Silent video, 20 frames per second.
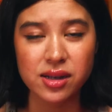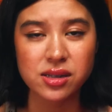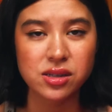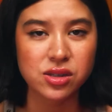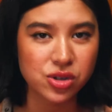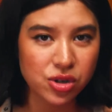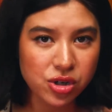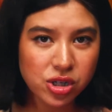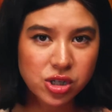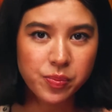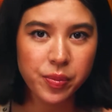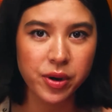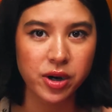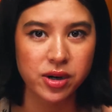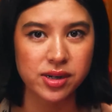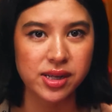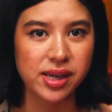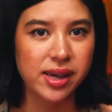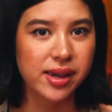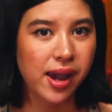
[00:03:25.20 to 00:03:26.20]
A search
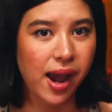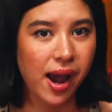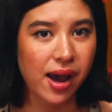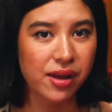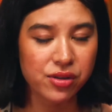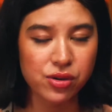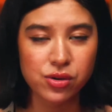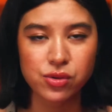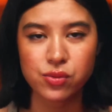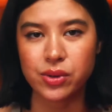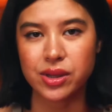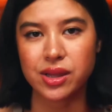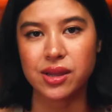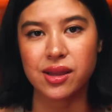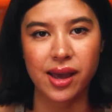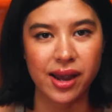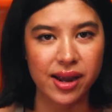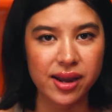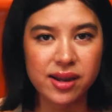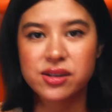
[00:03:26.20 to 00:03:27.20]
party gathered with
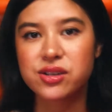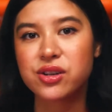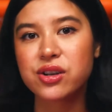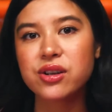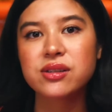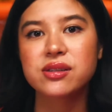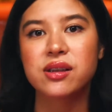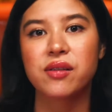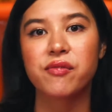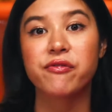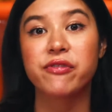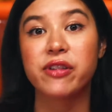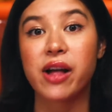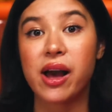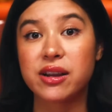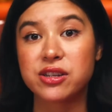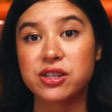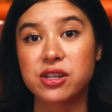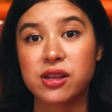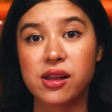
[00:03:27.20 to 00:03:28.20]
lanterns and
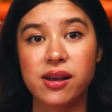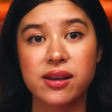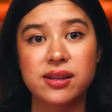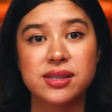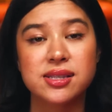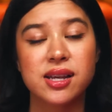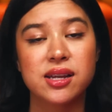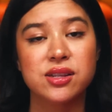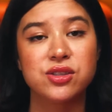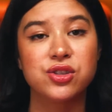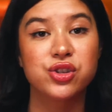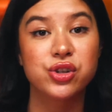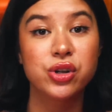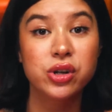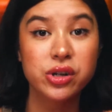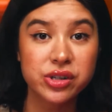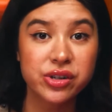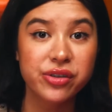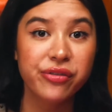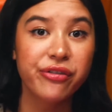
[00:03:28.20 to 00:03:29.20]
flashlights and
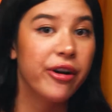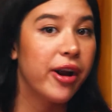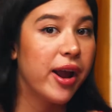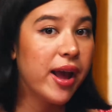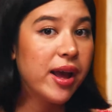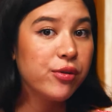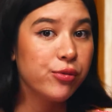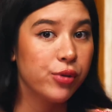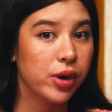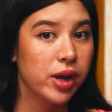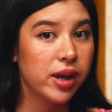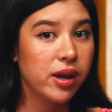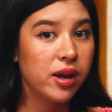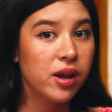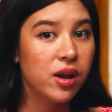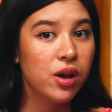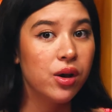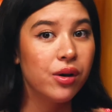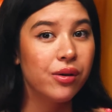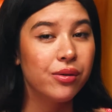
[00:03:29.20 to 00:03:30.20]
searched for Henry,
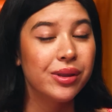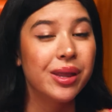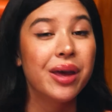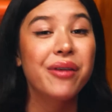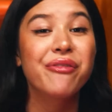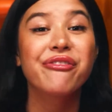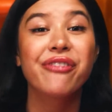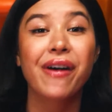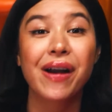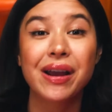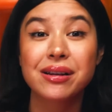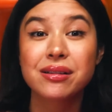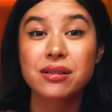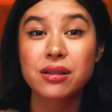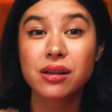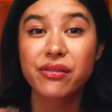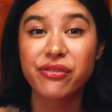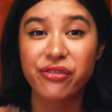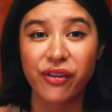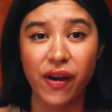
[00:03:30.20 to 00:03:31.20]
who they
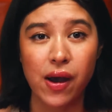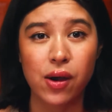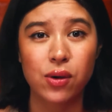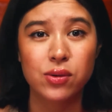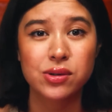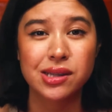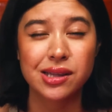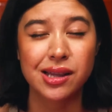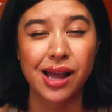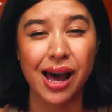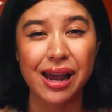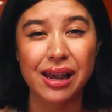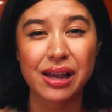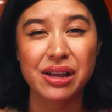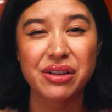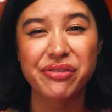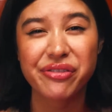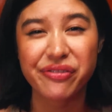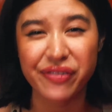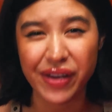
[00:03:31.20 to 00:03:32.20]
finally found
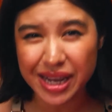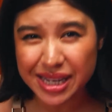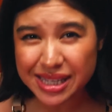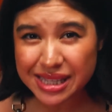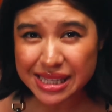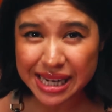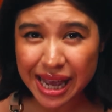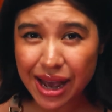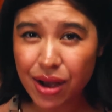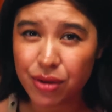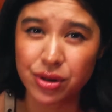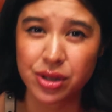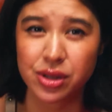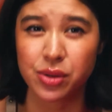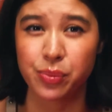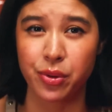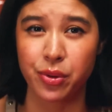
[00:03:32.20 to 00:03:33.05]
lying face down on the